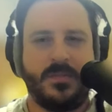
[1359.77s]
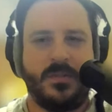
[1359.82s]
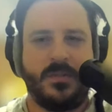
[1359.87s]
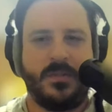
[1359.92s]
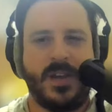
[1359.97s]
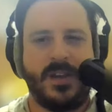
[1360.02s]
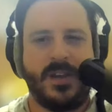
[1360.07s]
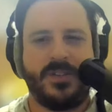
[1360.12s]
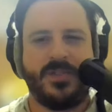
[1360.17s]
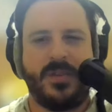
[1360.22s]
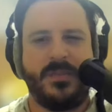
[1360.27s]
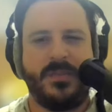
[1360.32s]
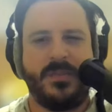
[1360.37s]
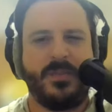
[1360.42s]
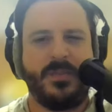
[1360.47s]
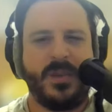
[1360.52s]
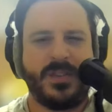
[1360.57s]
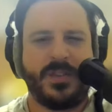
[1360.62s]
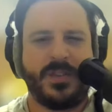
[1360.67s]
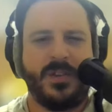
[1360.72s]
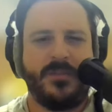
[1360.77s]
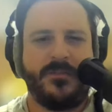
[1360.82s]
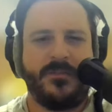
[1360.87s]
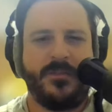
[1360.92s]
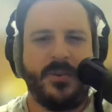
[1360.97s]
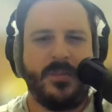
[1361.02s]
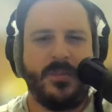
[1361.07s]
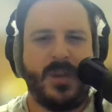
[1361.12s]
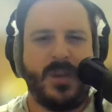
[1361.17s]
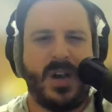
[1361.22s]
Okay, so I'm going to press
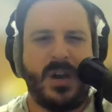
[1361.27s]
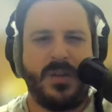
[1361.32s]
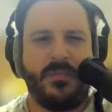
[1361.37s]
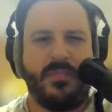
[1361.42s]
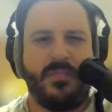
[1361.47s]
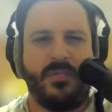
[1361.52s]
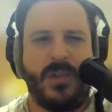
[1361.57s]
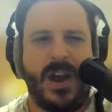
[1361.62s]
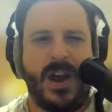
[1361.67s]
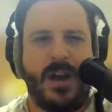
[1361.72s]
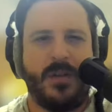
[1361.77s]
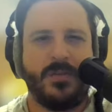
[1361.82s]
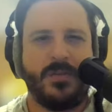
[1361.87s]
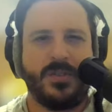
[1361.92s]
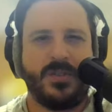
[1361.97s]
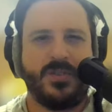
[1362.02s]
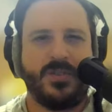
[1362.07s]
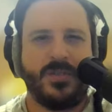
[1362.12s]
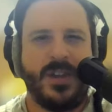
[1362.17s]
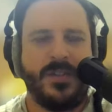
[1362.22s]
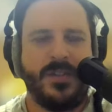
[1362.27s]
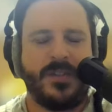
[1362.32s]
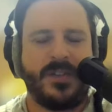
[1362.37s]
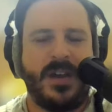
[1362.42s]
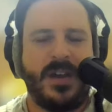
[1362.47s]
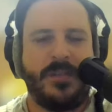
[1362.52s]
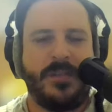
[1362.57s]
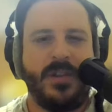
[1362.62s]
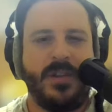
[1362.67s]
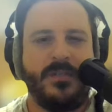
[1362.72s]
confirm on a browse. So again, the
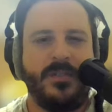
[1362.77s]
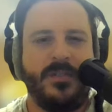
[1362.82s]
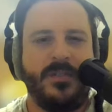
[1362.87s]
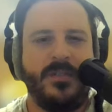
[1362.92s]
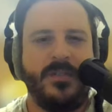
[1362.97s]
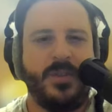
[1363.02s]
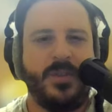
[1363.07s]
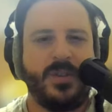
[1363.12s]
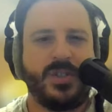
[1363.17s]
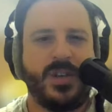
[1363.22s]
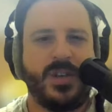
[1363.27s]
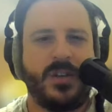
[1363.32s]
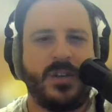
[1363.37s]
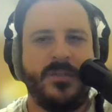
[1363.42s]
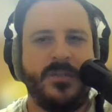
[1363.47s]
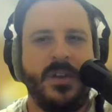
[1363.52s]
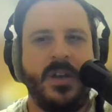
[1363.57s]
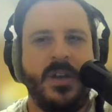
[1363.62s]
top level of the bookshelf,